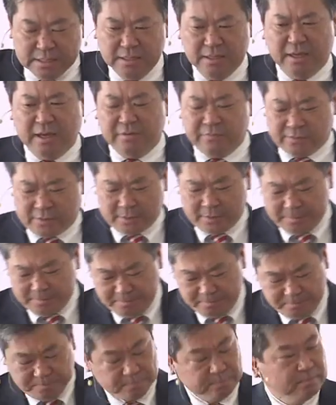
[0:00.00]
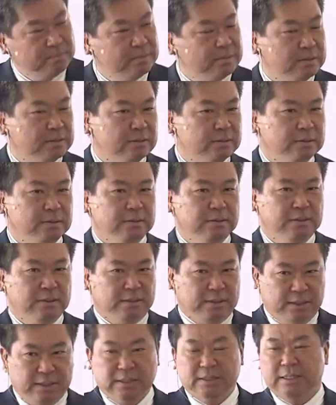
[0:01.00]
ever
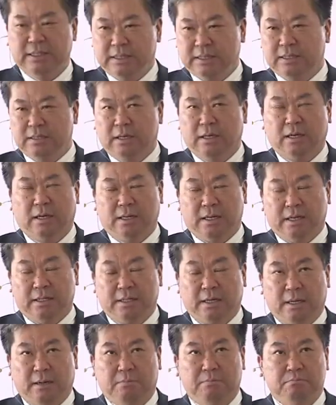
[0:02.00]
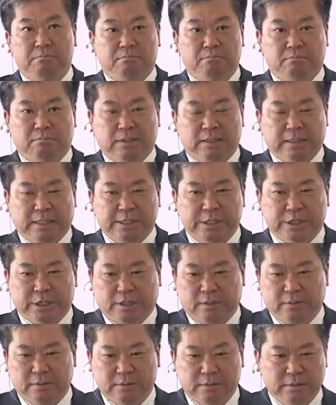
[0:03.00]
in, in, uh, in um, Malaysia.
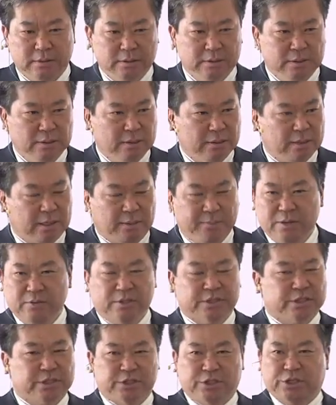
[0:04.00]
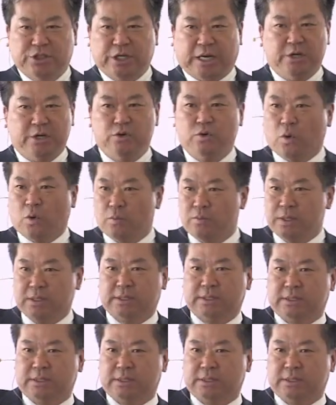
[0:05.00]
I mean, it was ginormous.